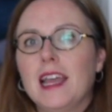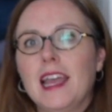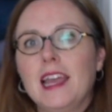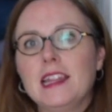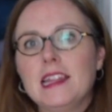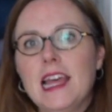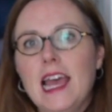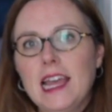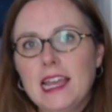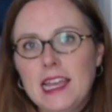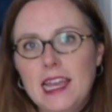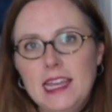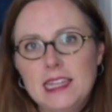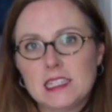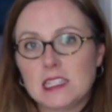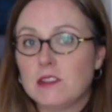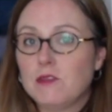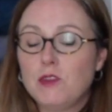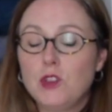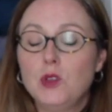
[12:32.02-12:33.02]
In that
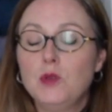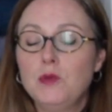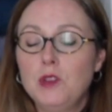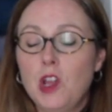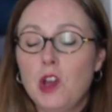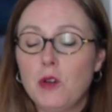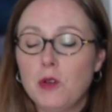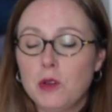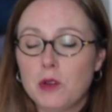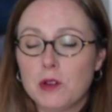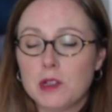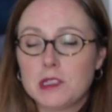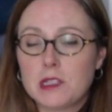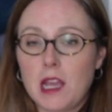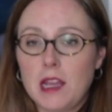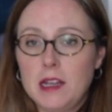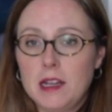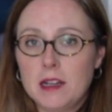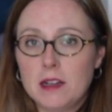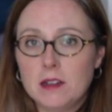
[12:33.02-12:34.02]
case, if you know you're a
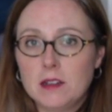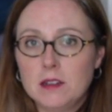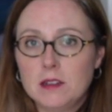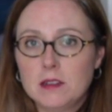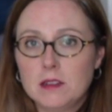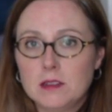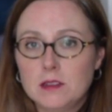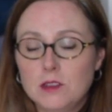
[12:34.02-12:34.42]
tight knitter,